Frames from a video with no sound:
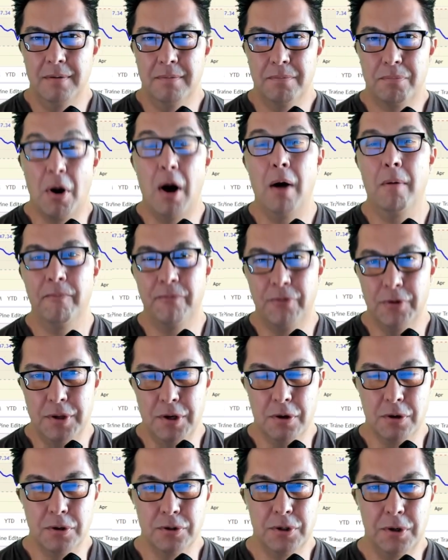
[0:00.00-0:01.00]
problem for the
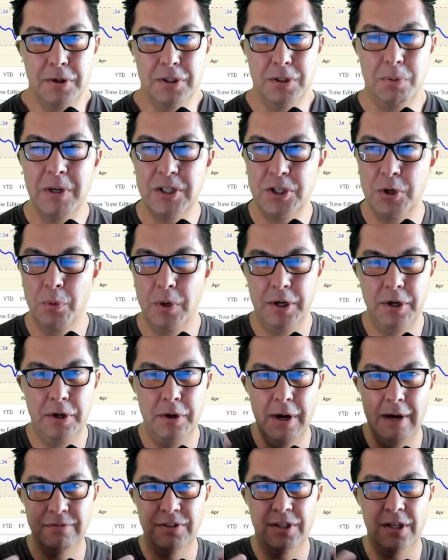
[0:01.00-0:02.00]
eurozone, especially when
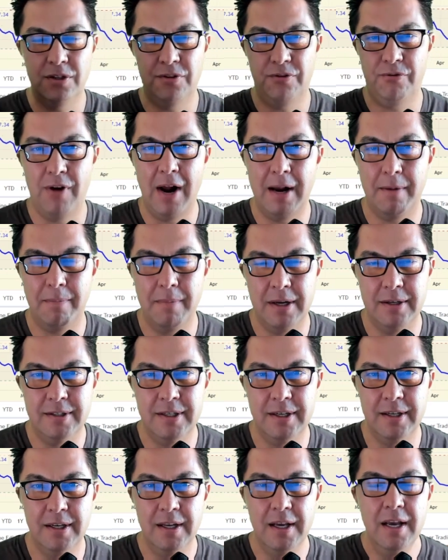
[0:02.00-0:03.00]
you have such
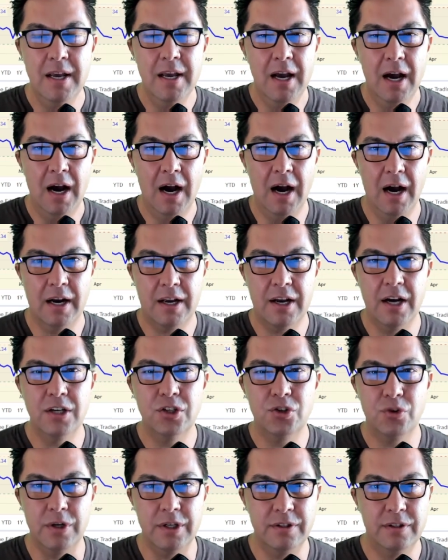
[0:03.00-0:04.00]
fragmented
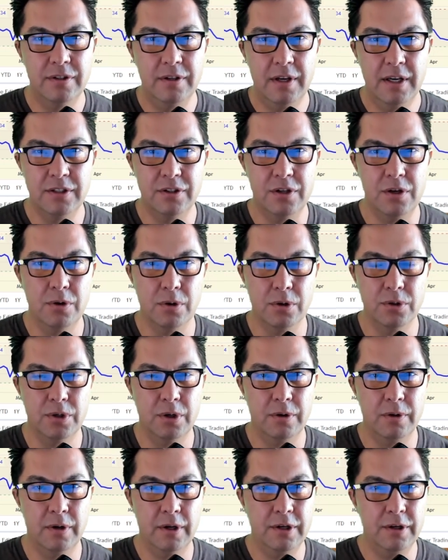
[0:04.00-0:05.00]
countries as the
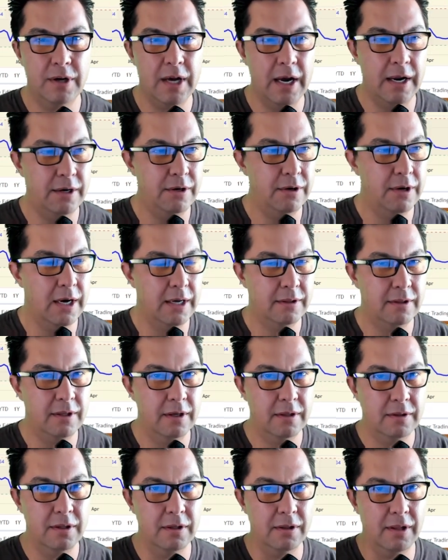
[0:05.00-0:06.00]
eurozone. Now you got
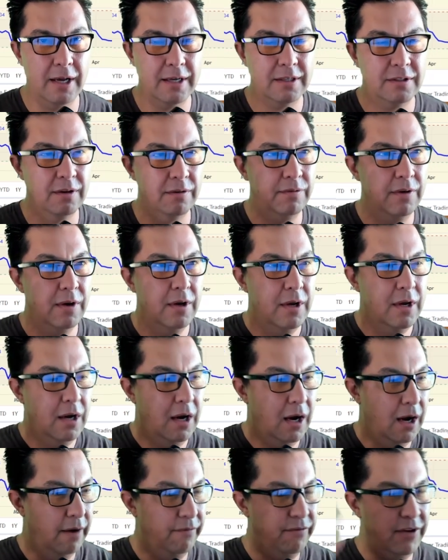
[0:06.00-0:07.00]
the likes of
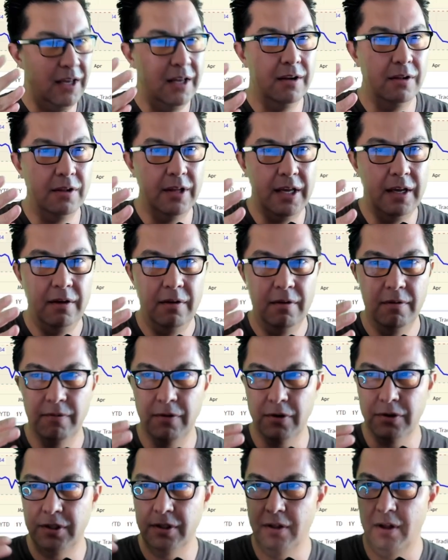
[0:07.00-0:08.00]
Italy
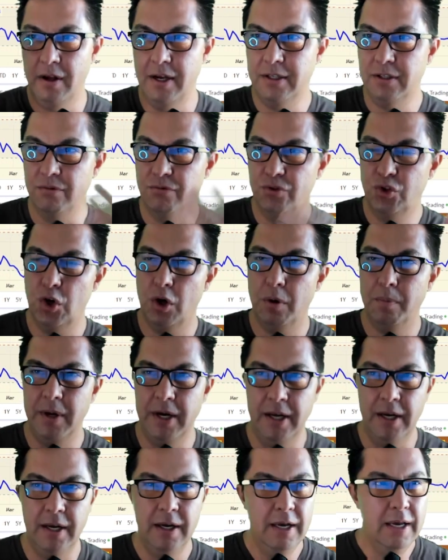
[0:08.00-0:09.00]
versus the likes of
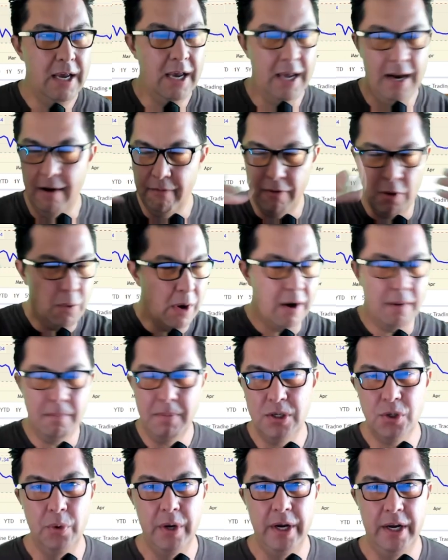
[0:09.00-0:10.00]
Germany, and everywhere in
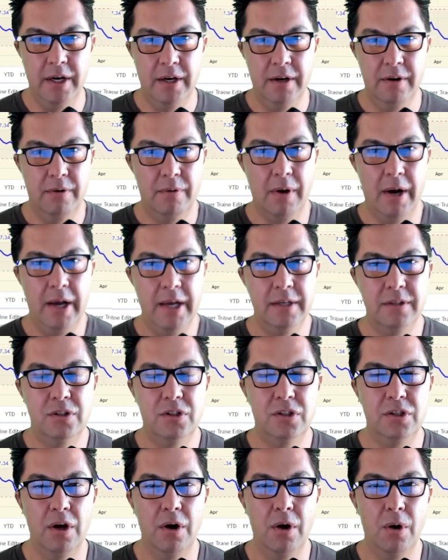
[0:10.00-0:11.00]
between, right?
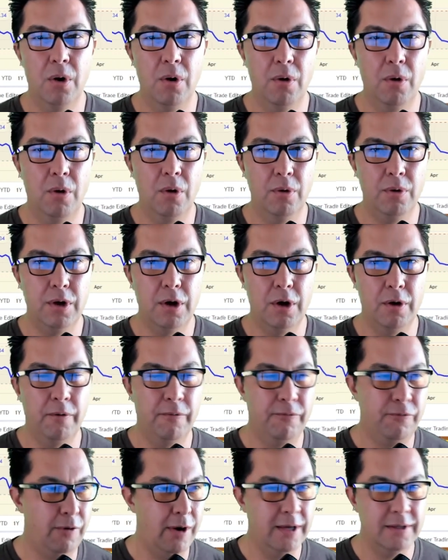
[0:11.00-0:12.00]
So
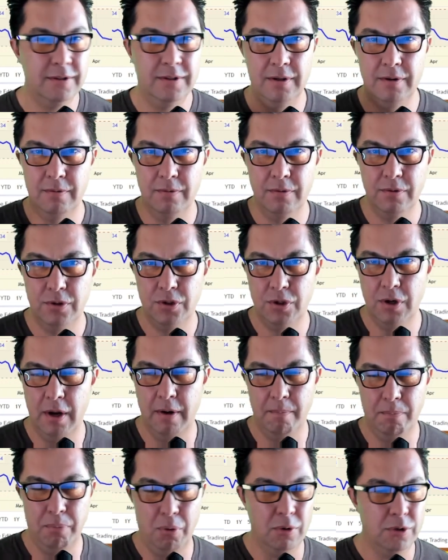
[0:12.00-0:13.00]
France
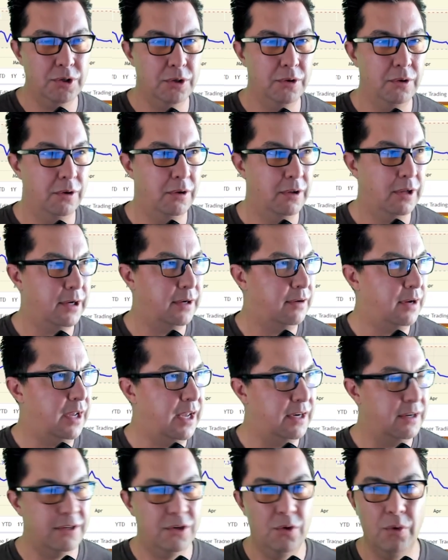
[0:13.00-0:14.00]
and Portugal
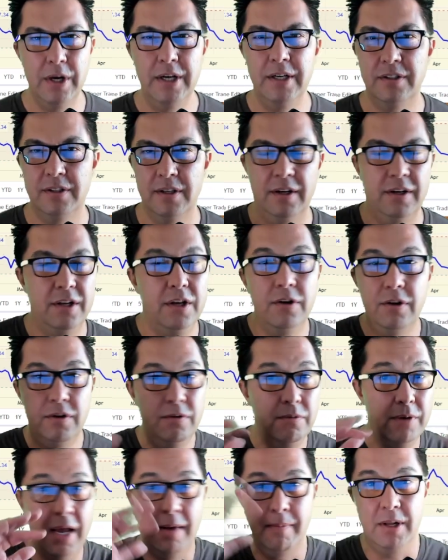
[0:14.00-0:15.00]
and Greece and
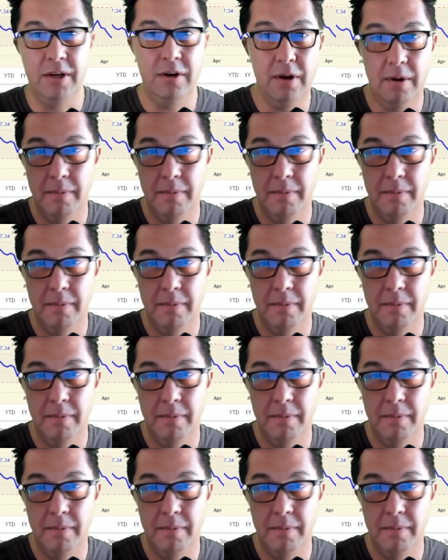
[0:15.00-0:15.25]
you name it.